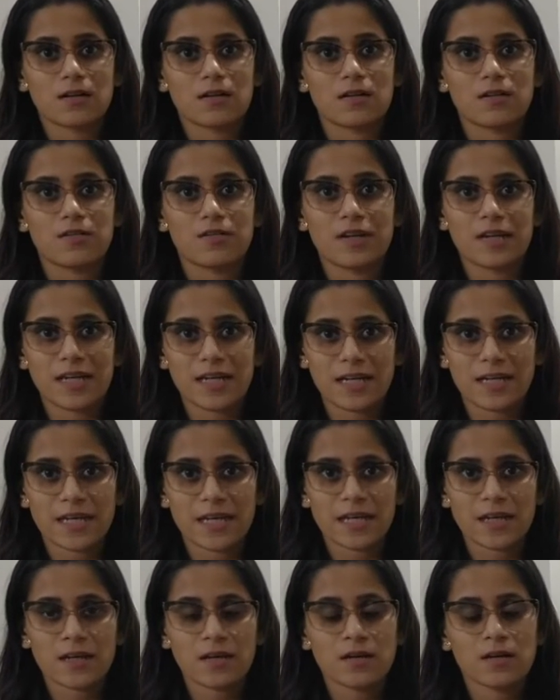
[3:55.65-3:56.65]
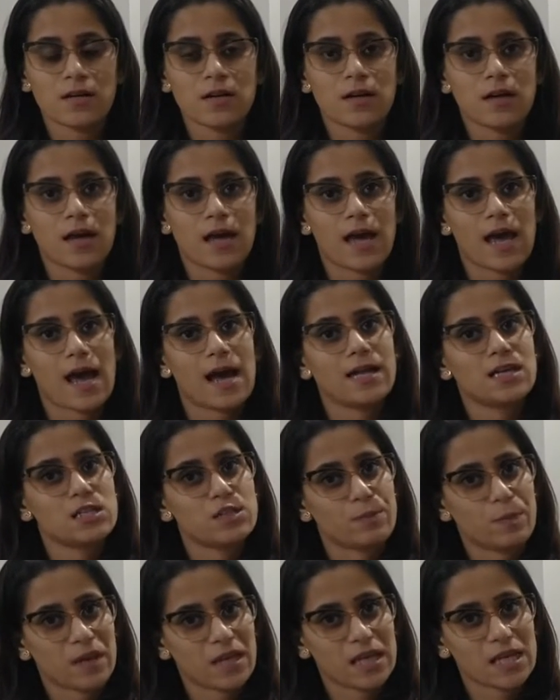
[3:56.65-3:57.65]
reading and
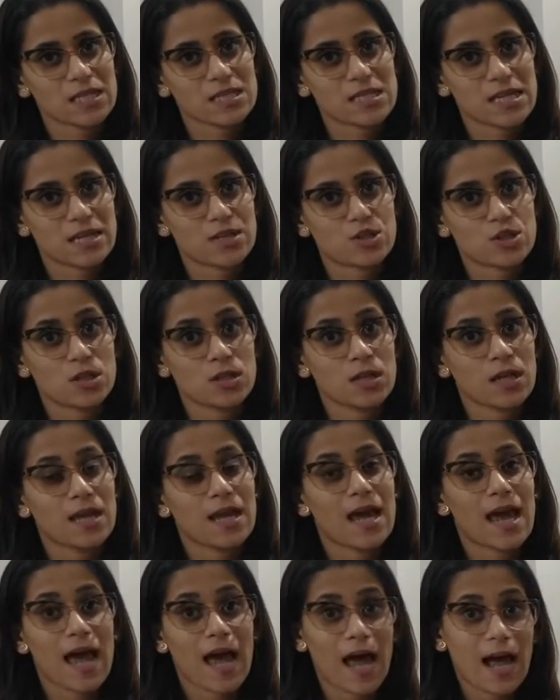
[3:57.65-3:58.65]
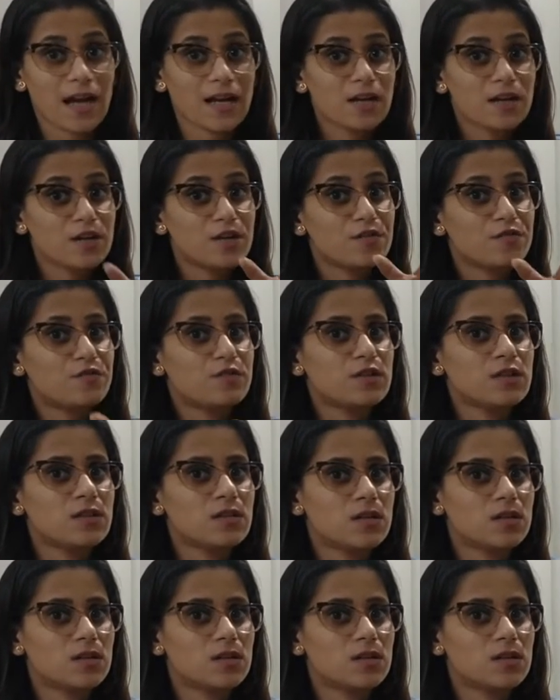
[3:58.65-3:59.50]
speaking section, and a different